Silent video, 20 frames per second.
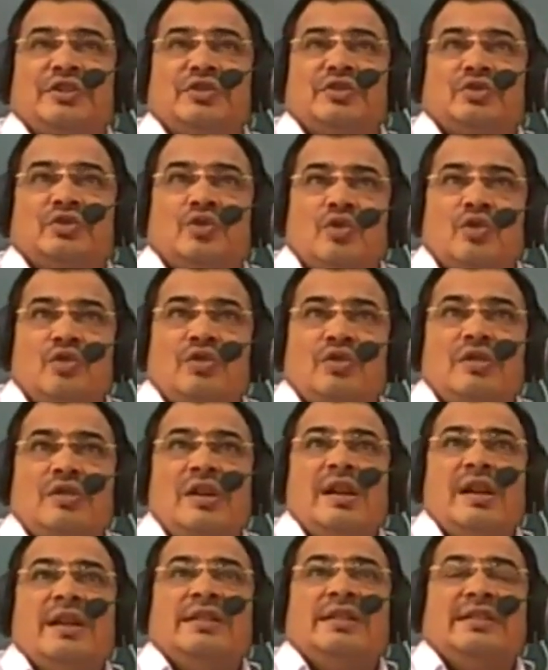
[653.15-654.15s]
So
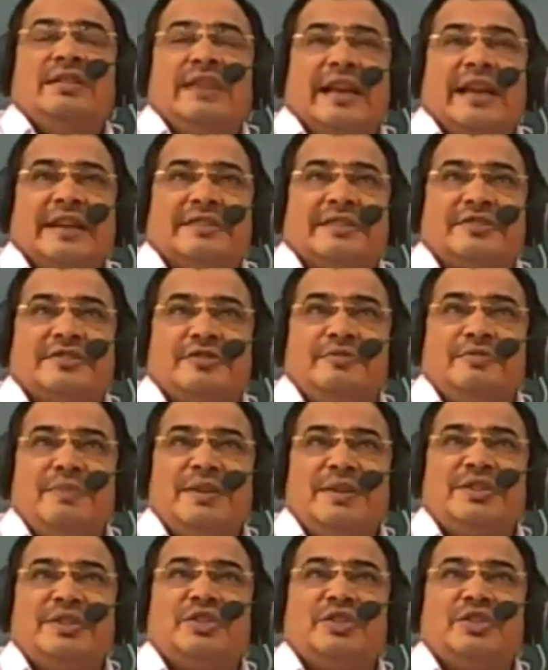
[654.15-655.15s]
the
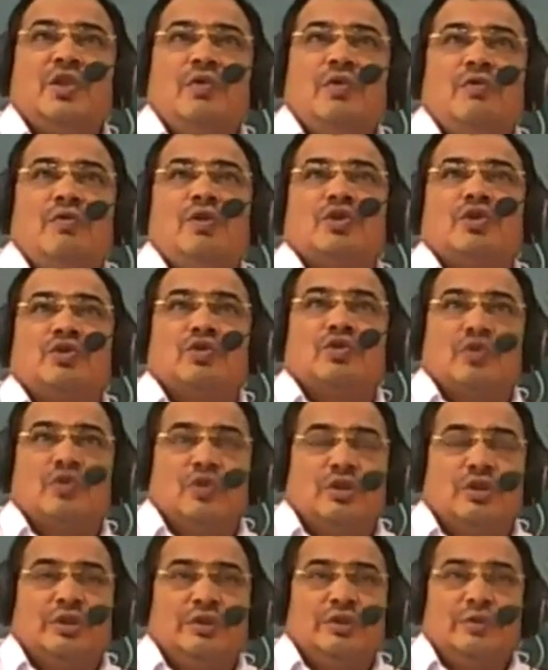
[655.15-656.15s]
achievement was
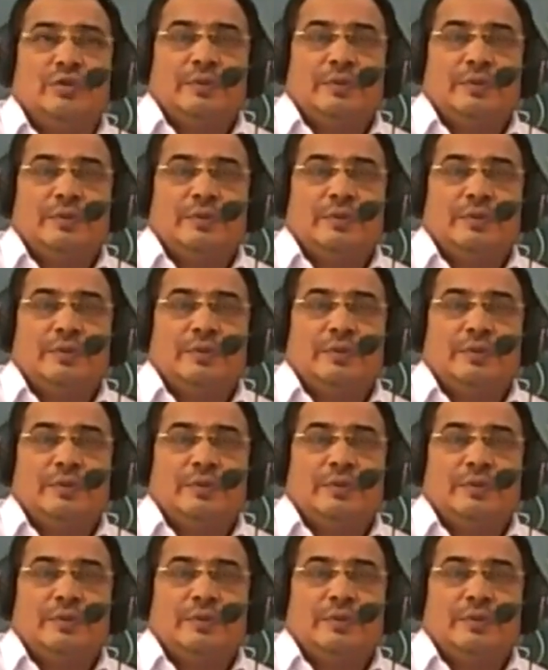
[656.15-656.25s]
good.